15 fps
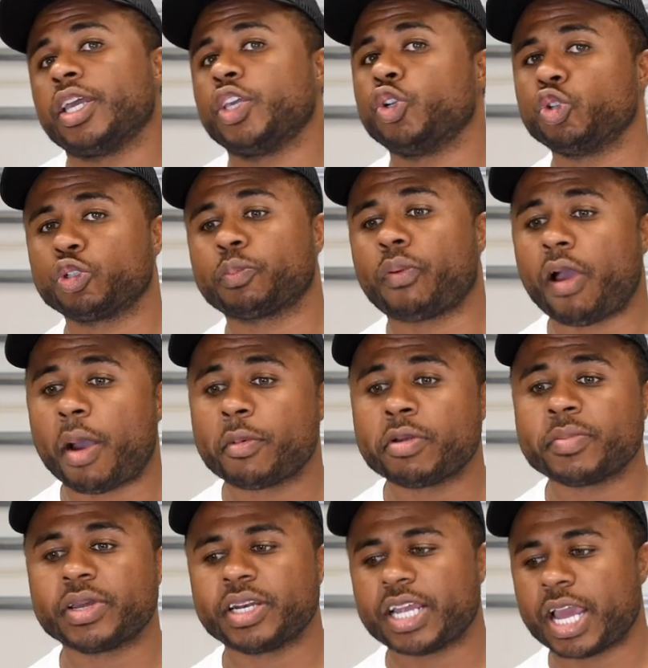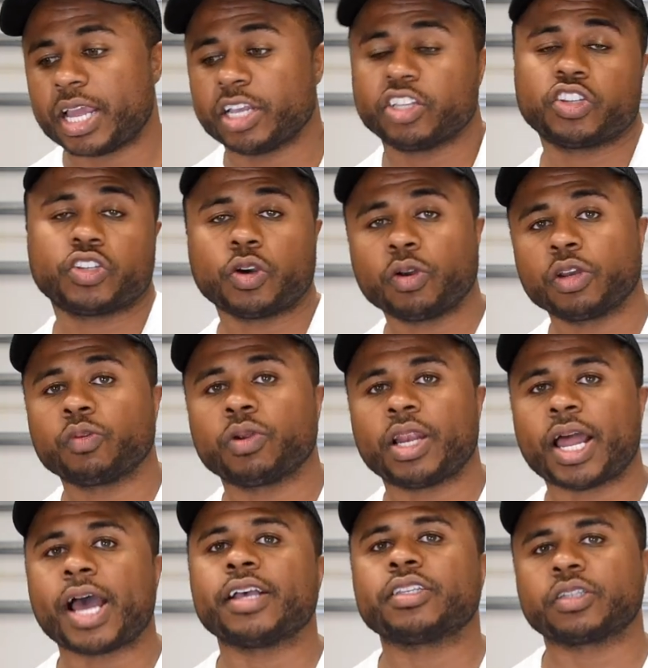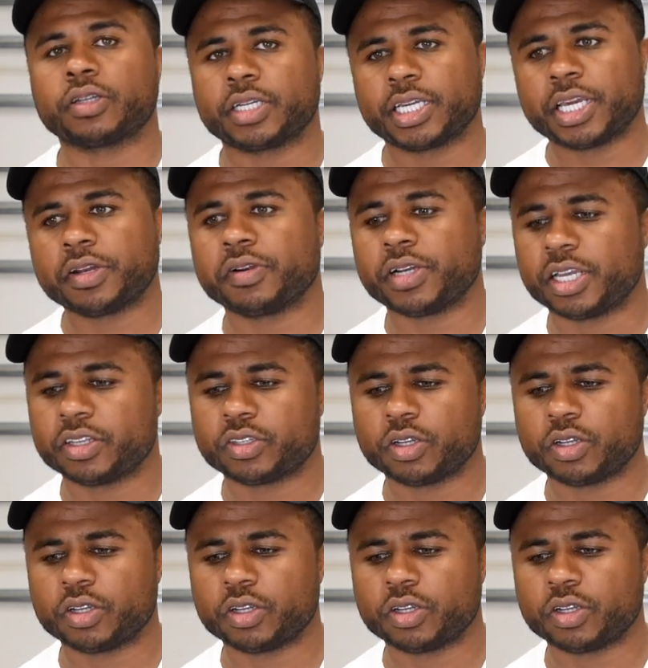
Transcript: huge problem and that it solely relies on the internet.